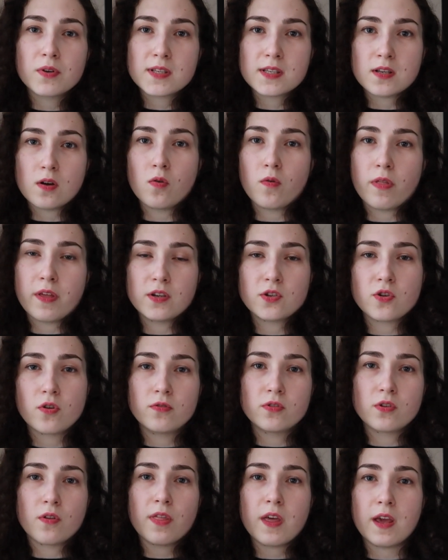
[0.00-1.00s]
so they
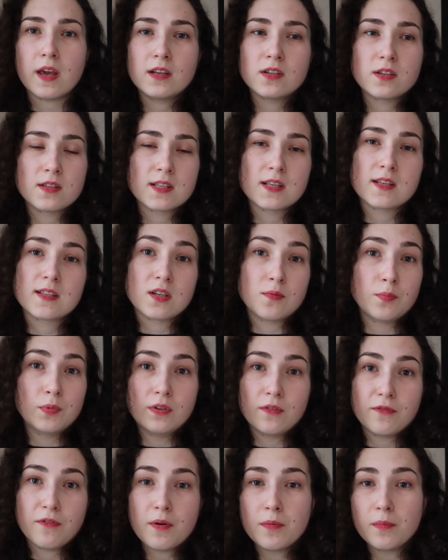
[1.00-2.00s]
turned on the heating system
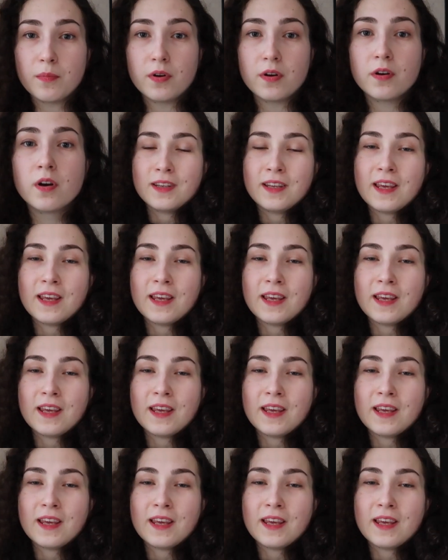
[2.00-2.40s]
in November.